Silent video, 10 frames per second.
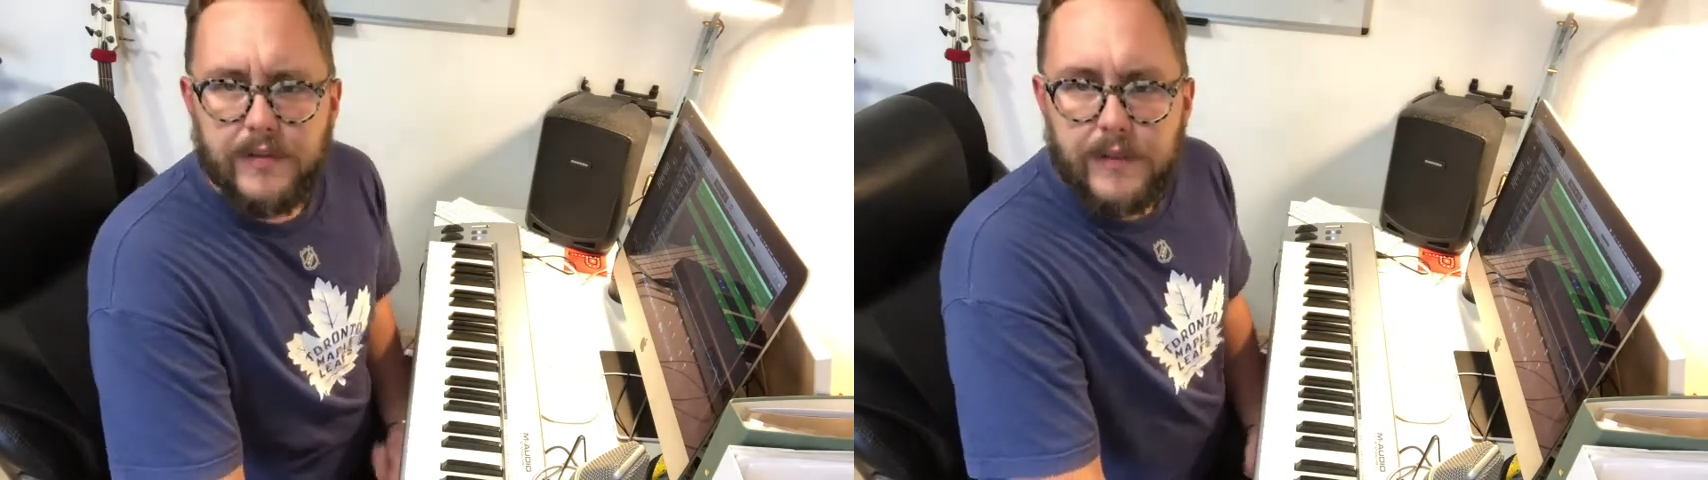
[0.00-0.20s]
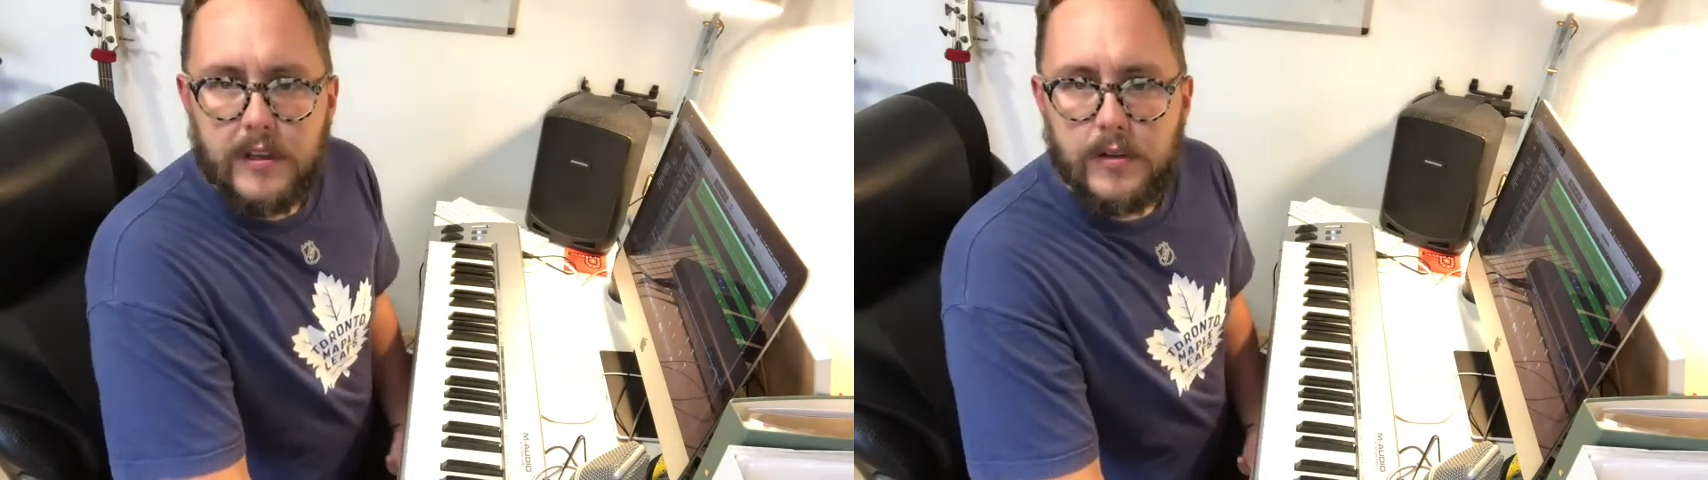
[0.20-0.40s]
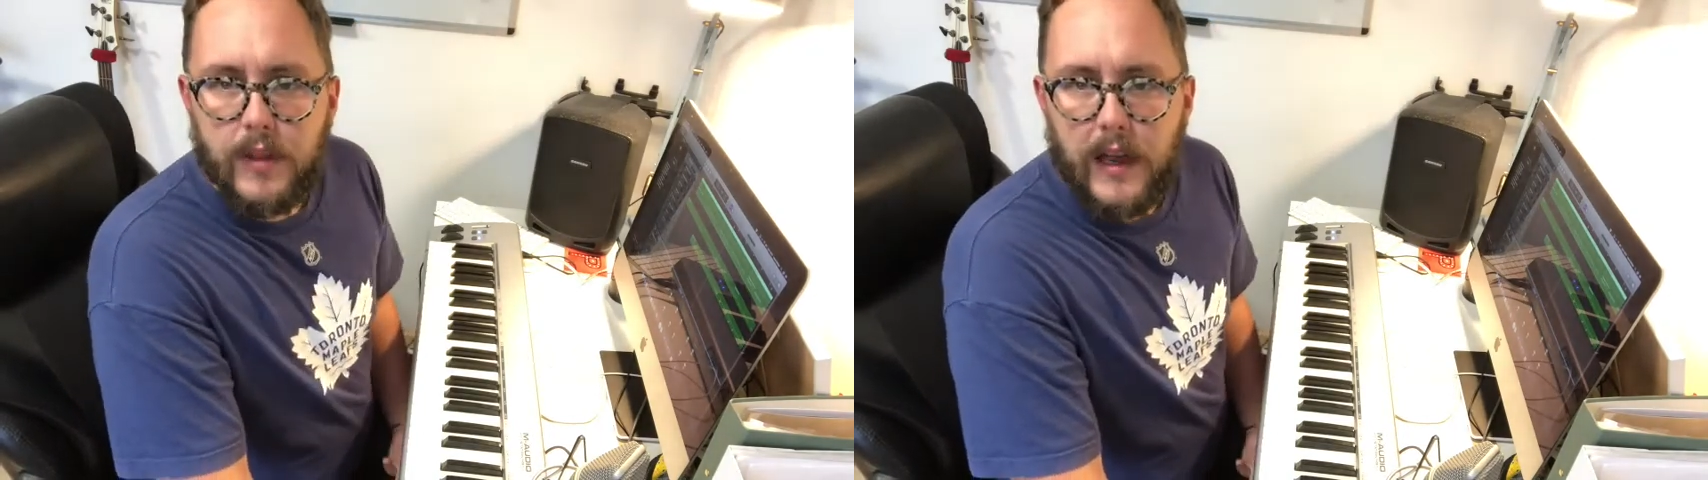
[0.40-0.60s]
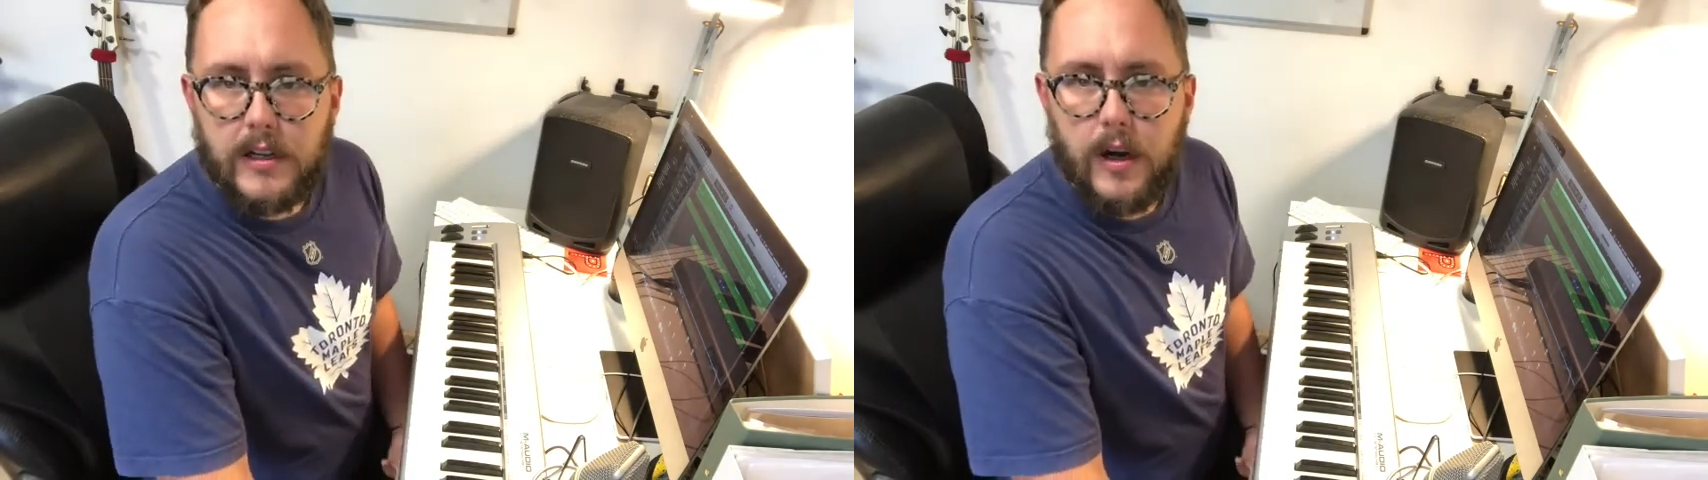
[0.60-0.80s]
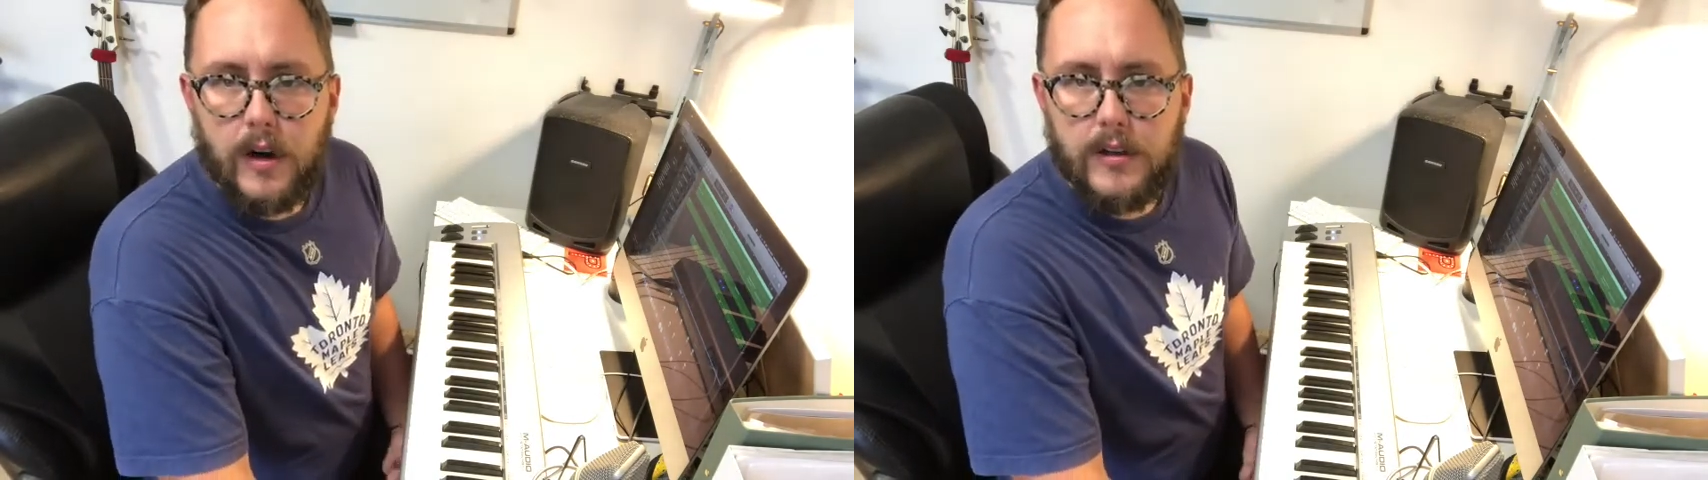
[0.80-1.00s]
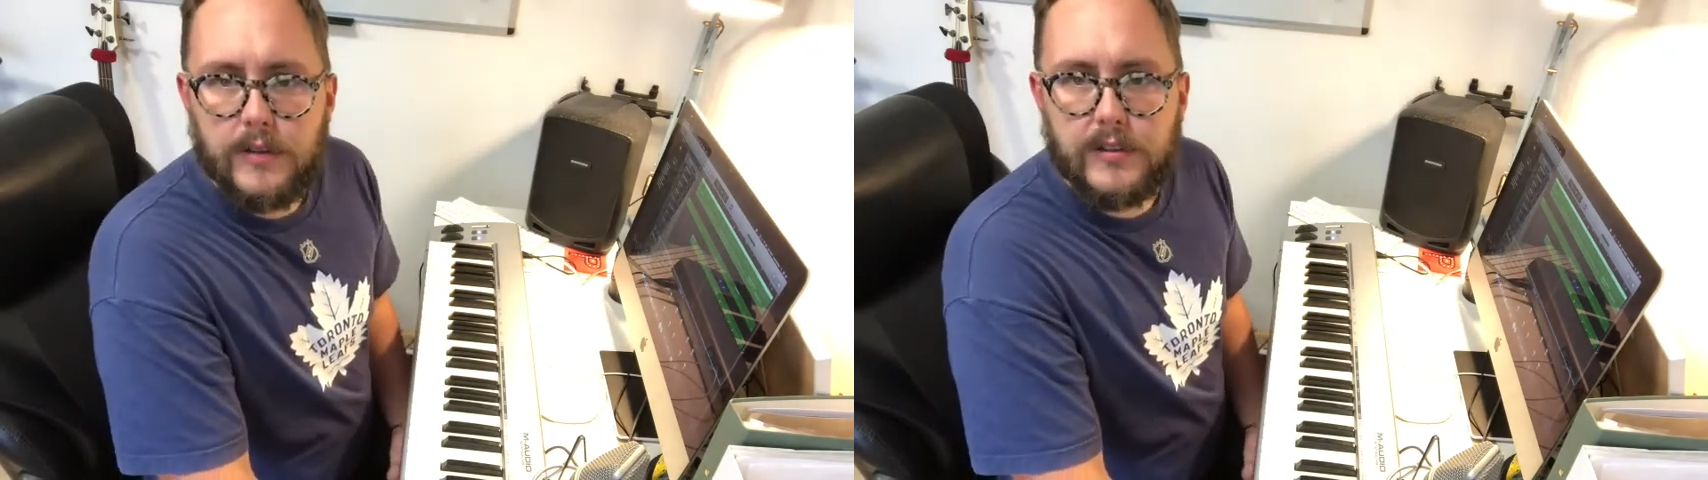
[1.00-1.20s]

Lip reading: Feel that kind of